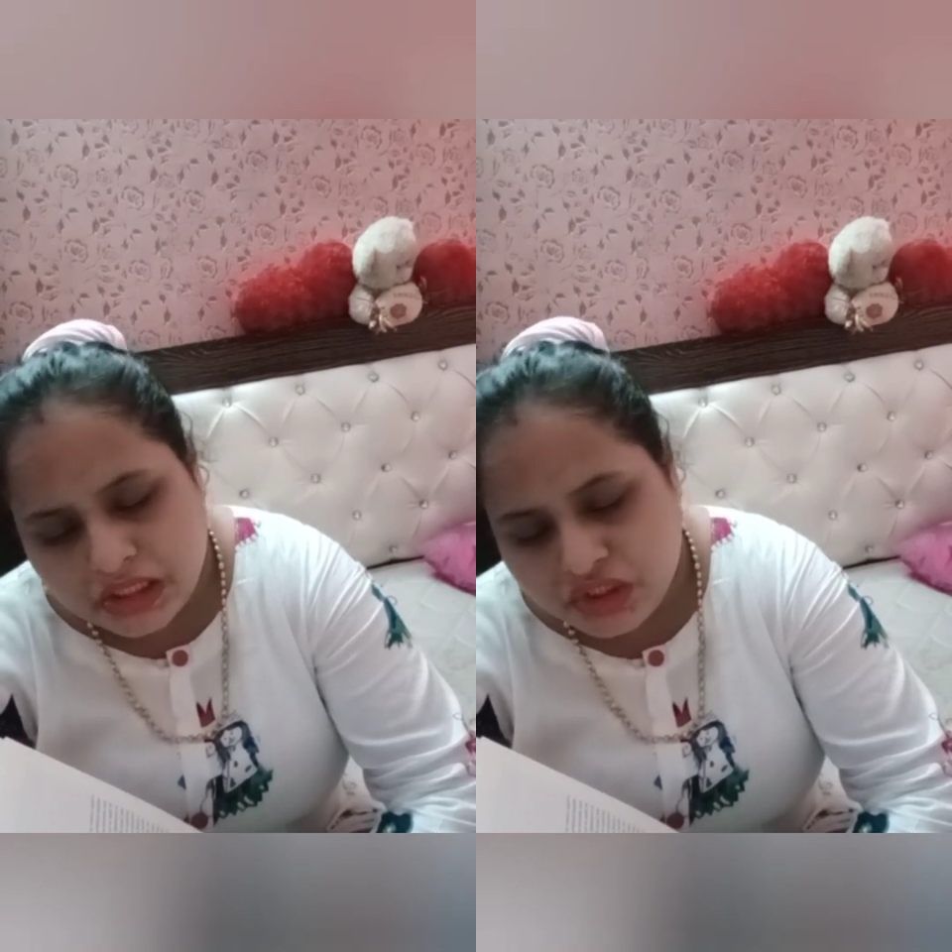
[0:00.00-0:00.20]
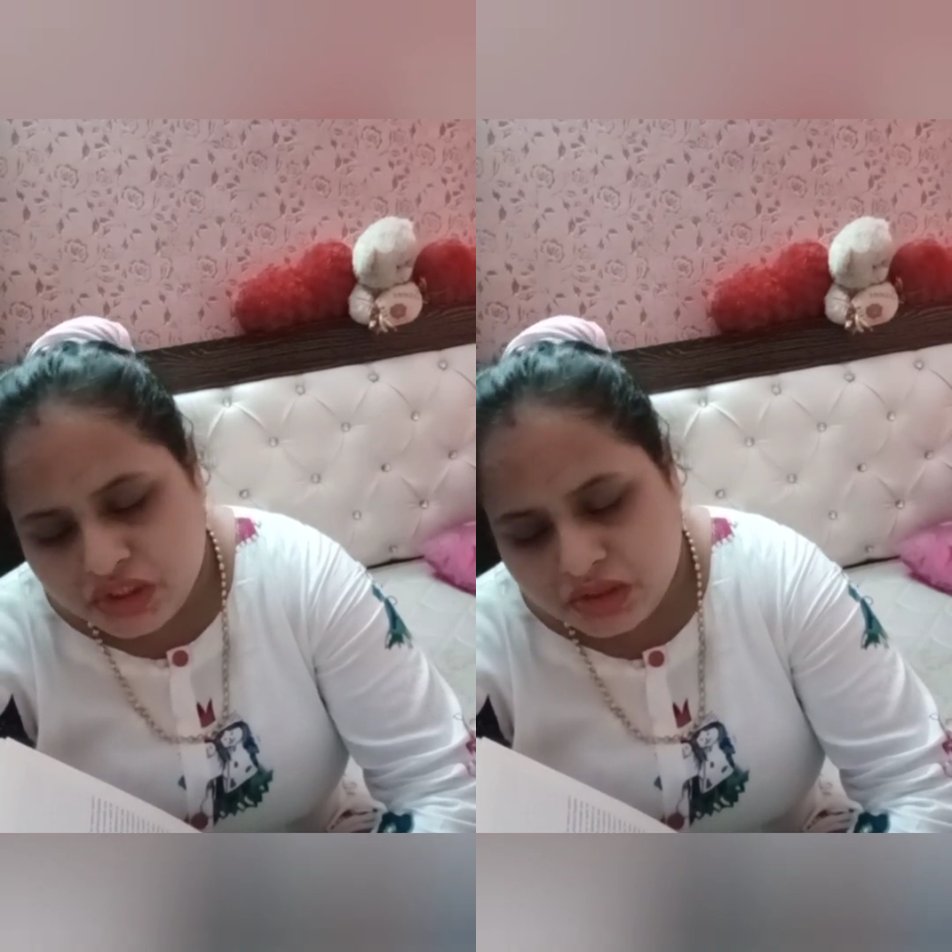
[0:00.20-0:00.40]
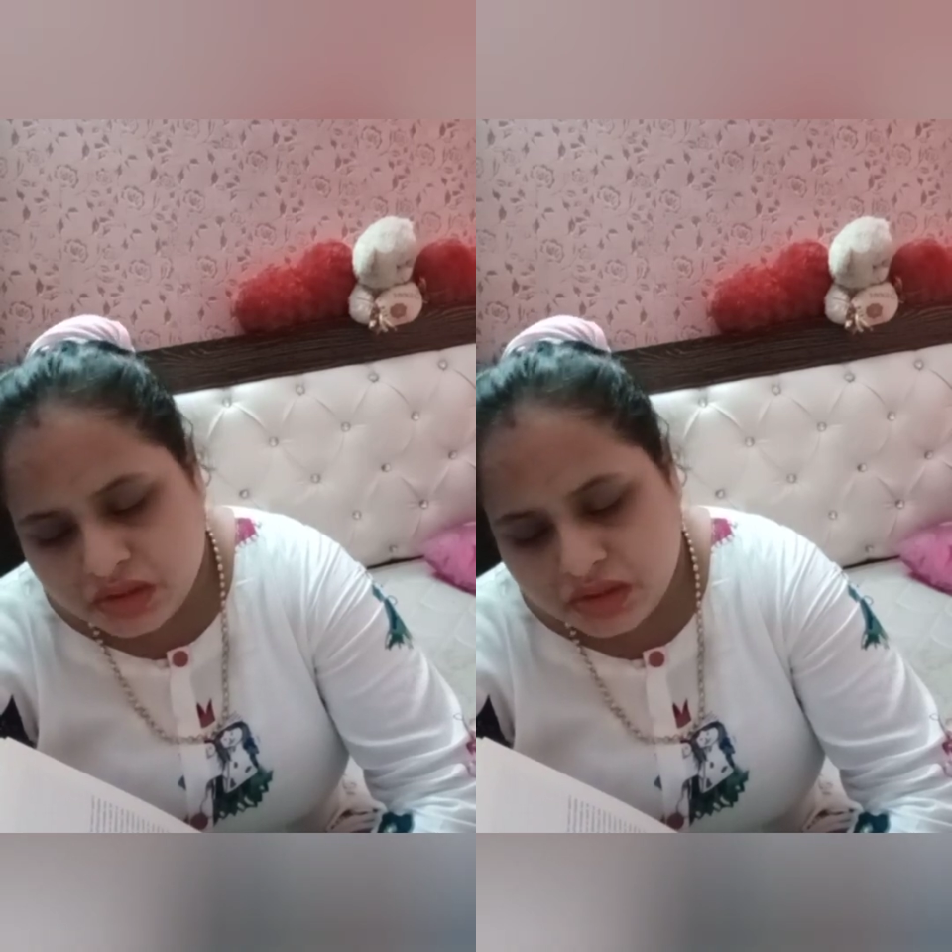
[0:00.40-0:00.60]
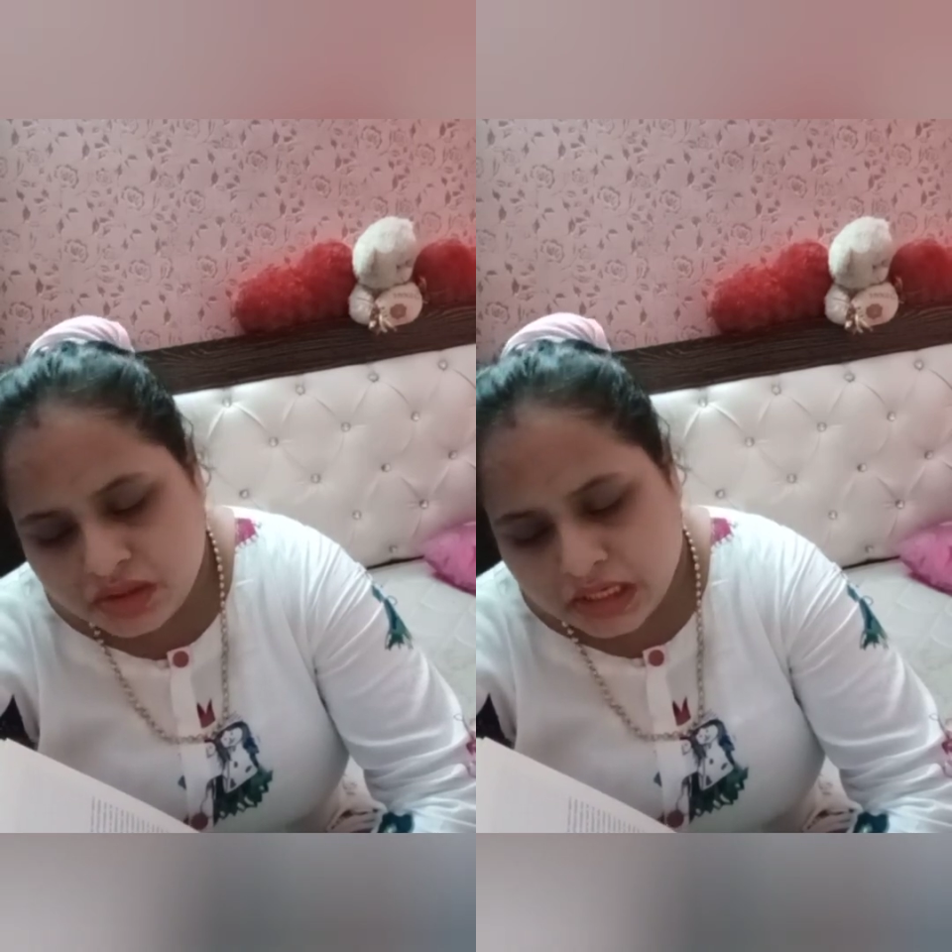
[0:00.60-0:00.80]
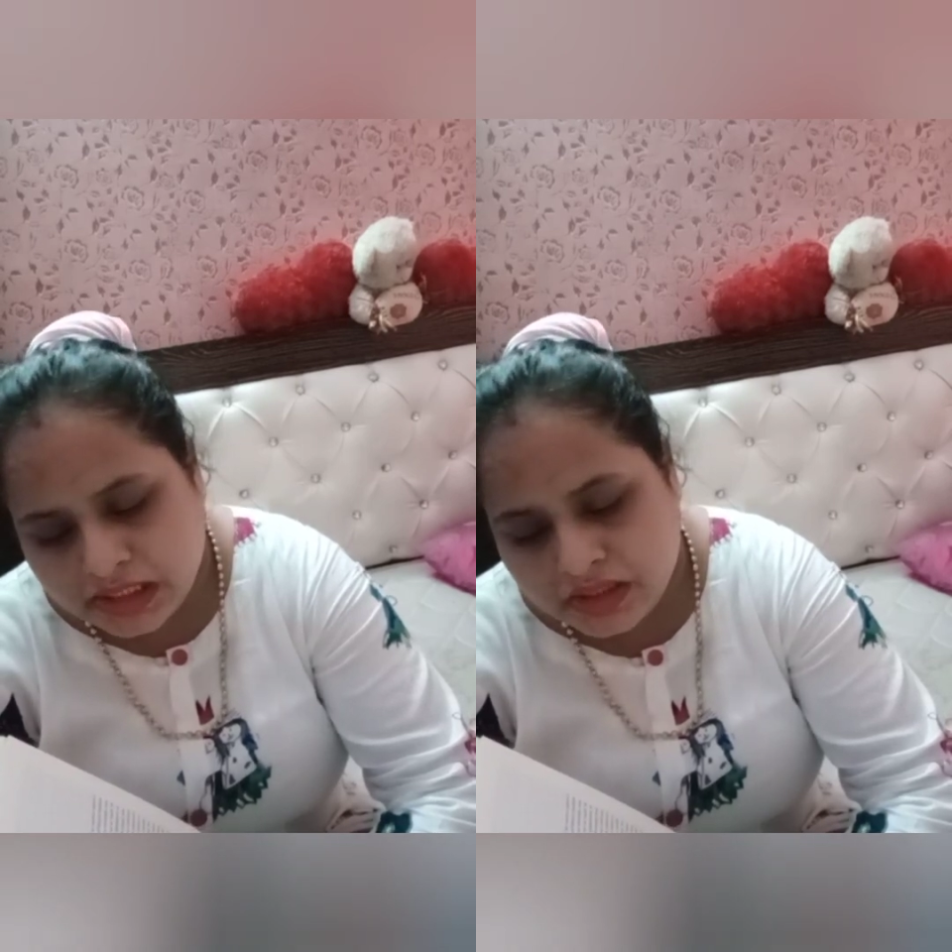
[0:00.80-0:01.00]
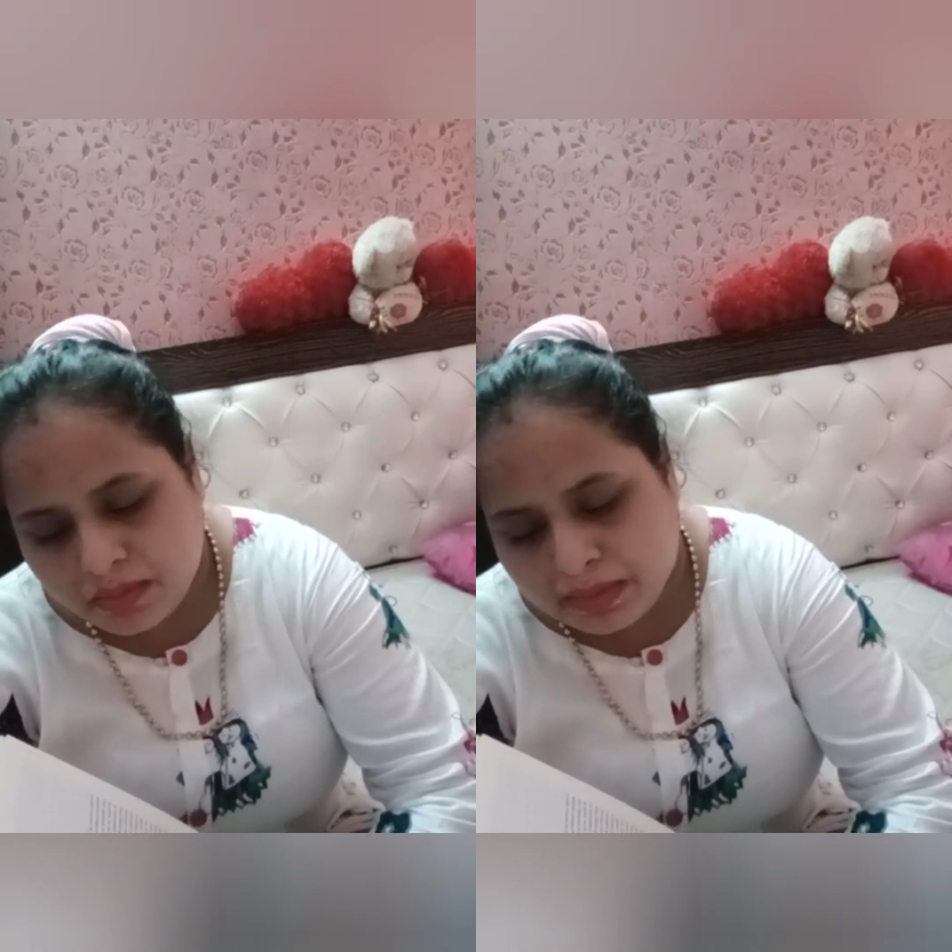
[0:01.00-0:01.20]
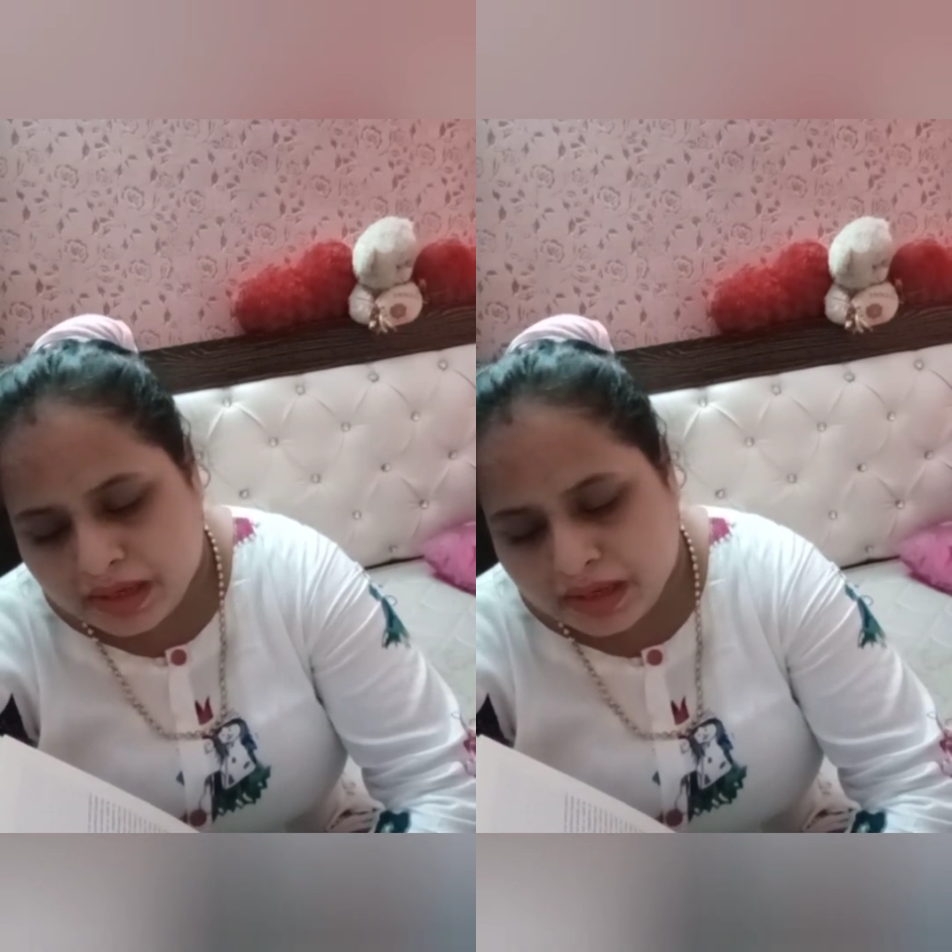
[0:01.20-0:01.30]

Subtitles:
A and B,